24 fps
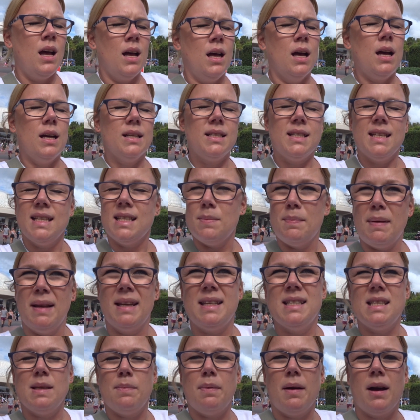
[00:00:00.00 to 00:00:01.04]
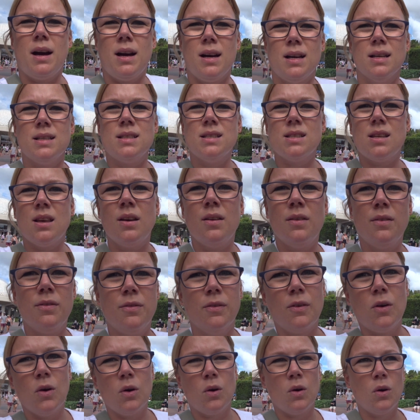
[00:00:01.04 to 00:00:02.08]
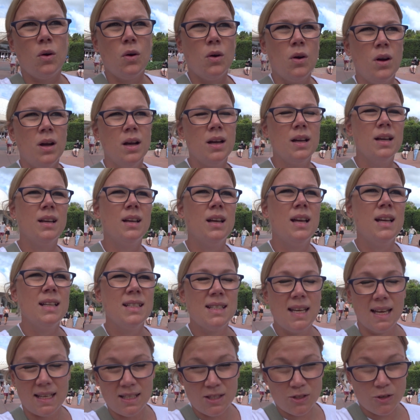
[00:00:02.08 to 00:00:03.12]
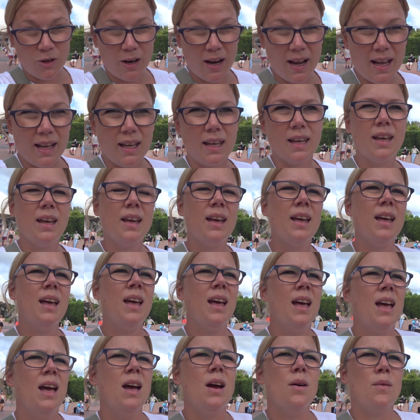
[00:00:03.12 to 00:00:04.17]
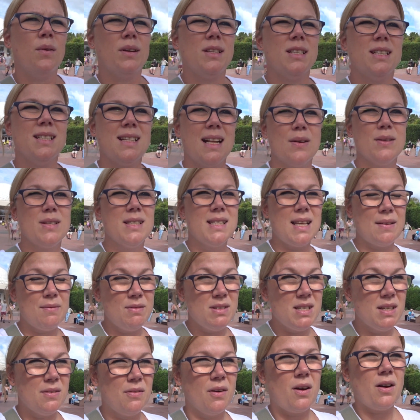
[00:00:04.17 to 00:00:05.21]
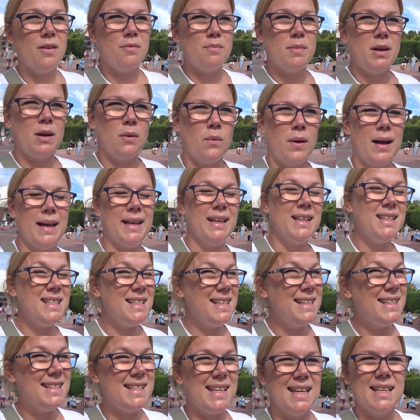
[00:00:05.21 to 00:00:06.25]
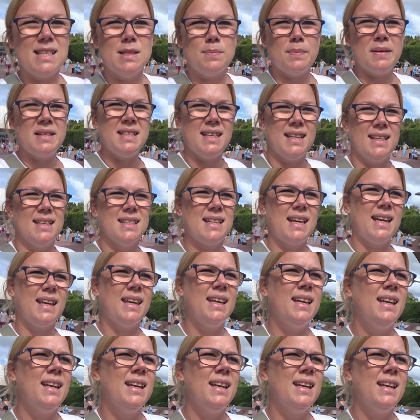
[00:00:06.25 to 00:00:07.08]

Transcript: a disability pass for test track which is now a 75 minute wait. Geez, it is busy today.